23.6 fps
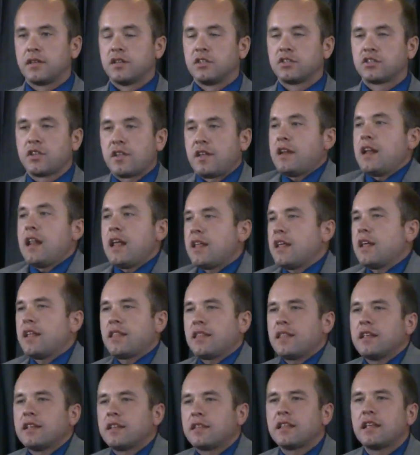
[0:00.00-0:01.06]
So
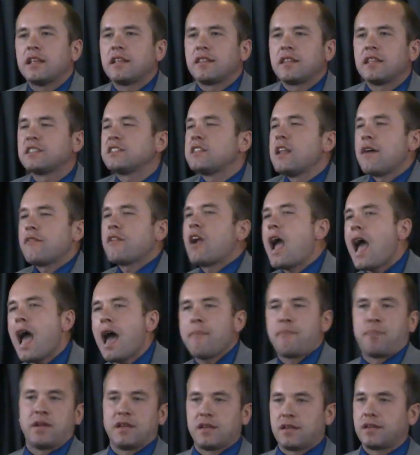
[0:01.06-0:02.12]
this never
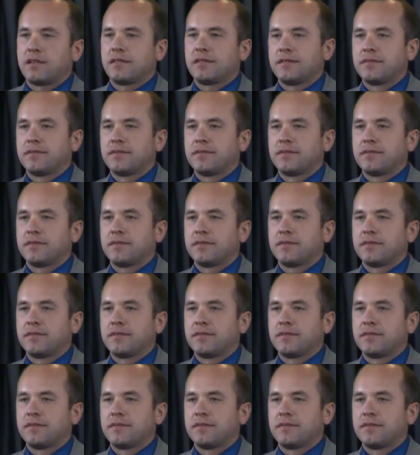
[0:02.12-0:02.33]
happened.